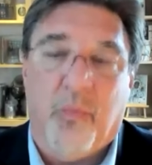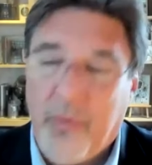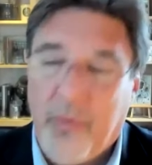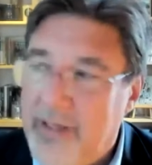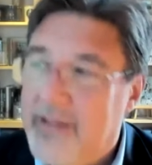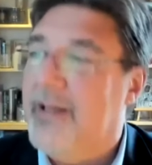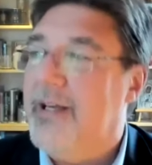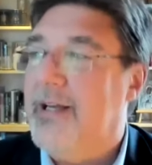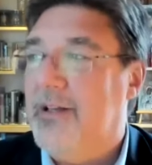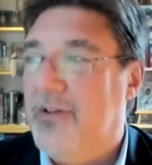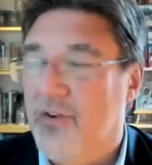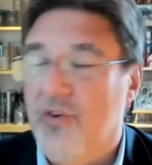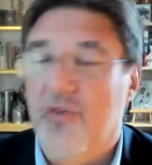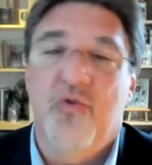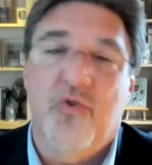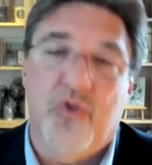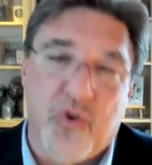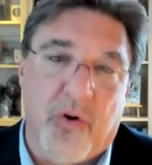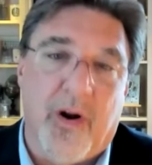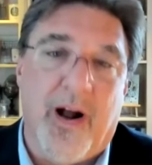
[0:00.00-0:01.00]
really
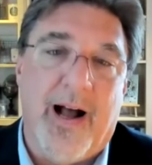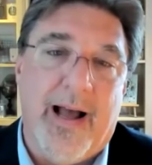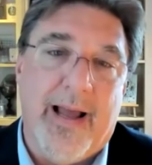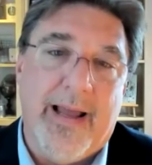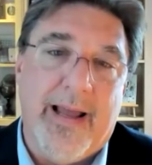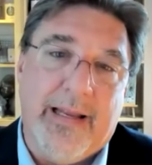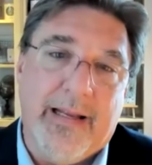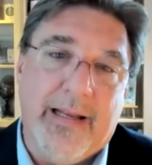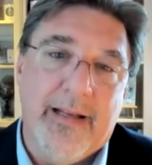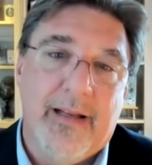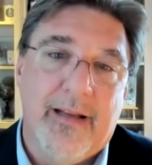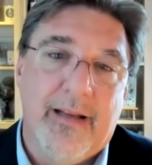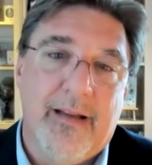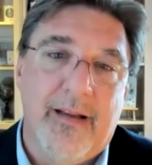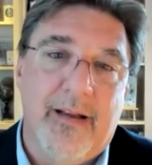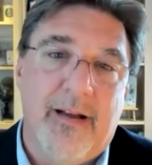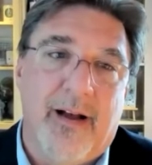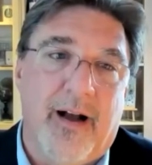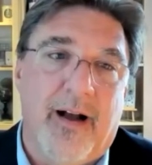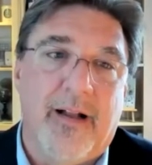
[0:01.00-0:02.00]
do try
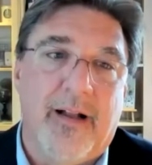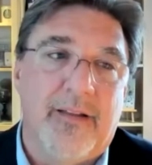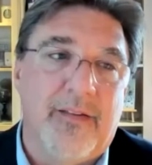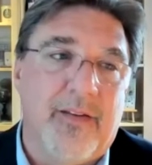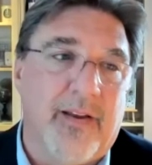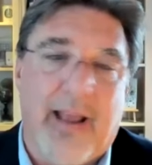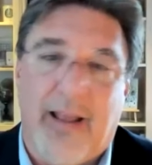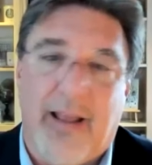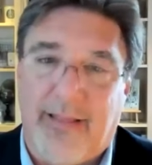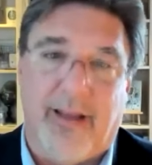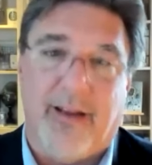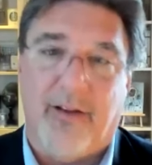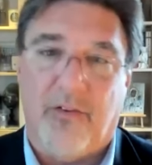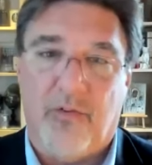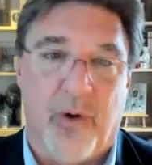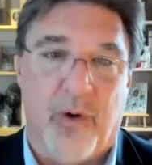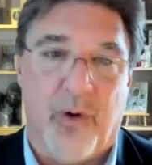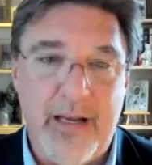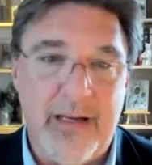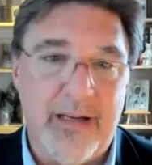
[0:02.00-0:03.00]
uh, to get
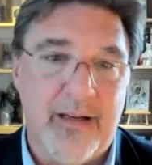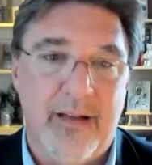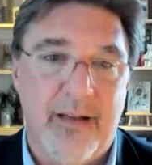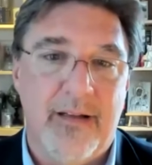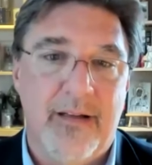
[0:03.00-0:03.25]
things right.